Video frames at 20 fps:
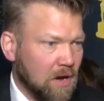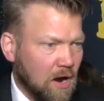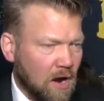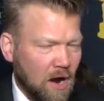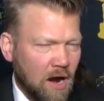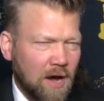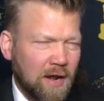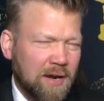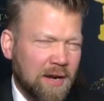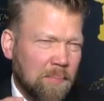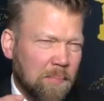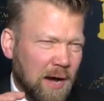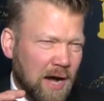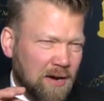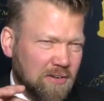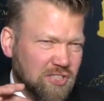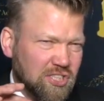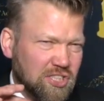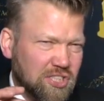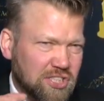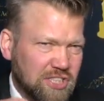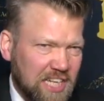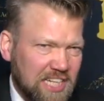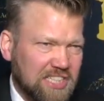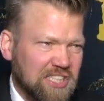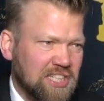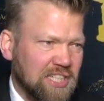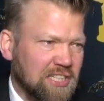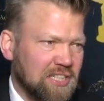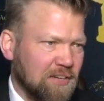on about
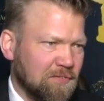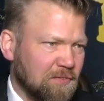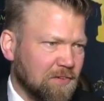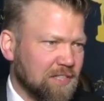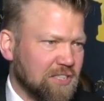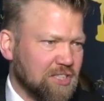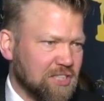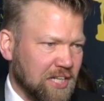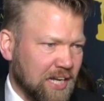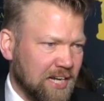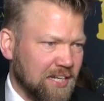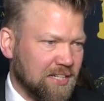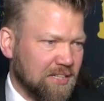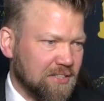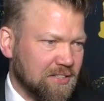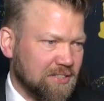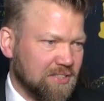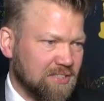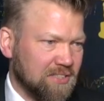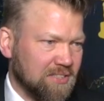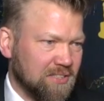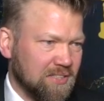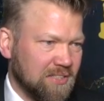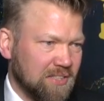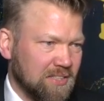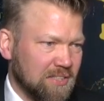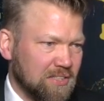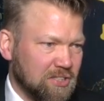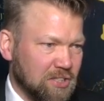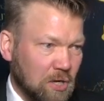60 different stages.
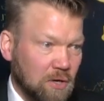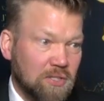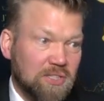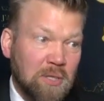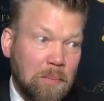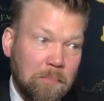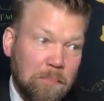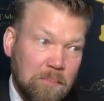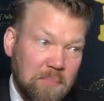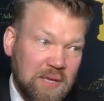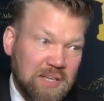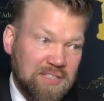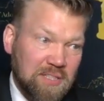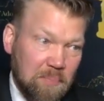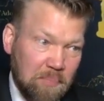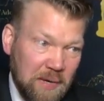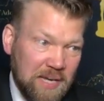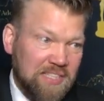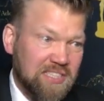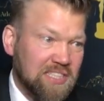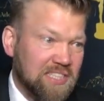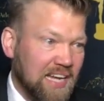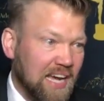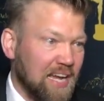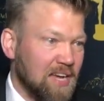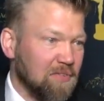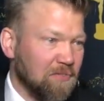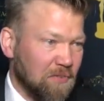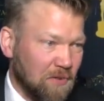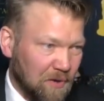So it's a, it's a busy
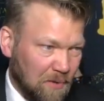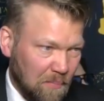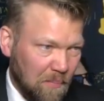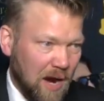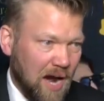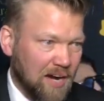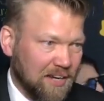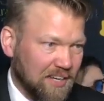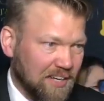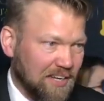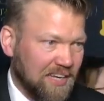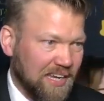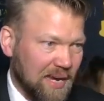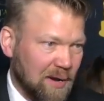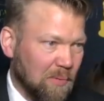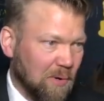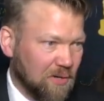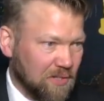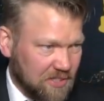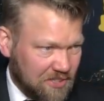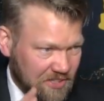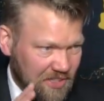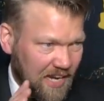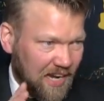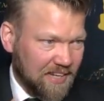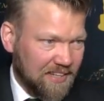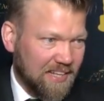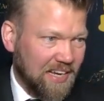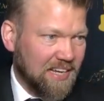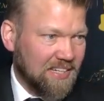day for Mark and Guillermo because
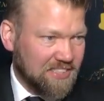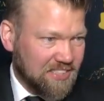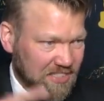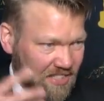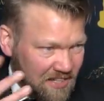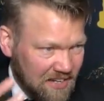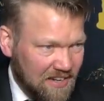like there's